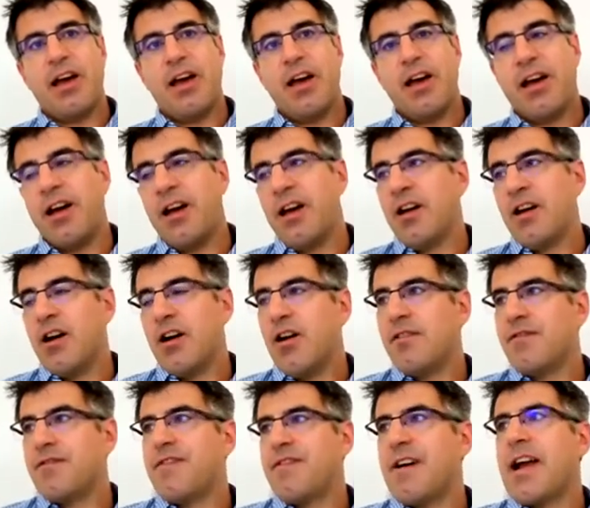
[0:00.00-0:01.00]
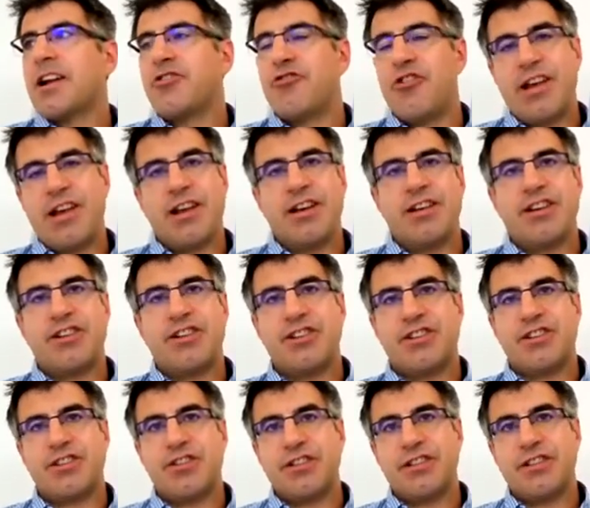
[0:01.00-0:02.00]
uh, factory
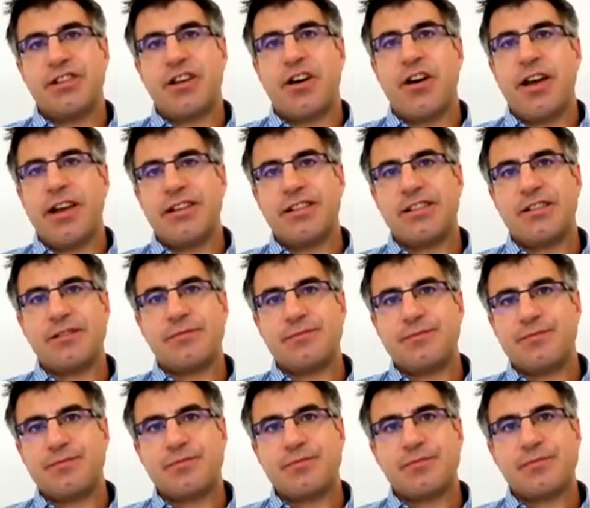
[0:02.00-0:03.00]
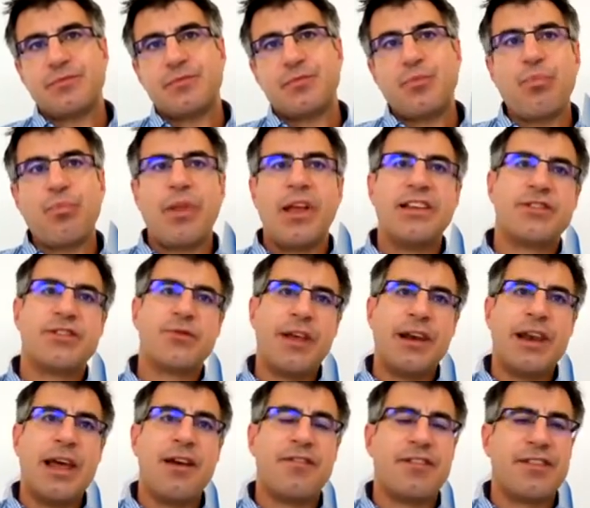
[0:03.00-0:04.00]
conditions on site.
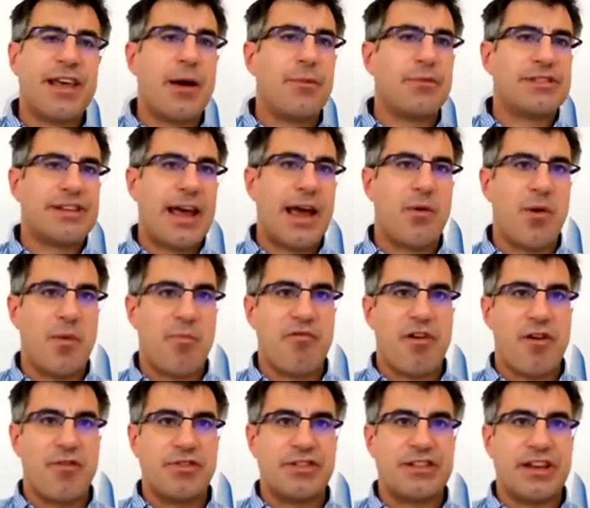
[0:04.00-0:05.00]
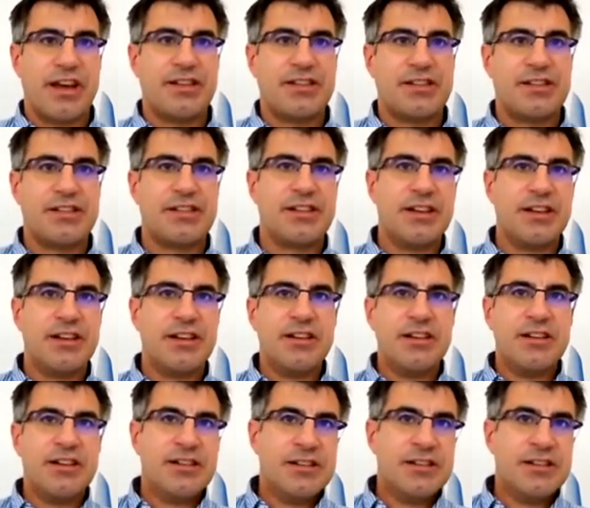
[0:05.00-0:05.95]
So on the left, that was our process,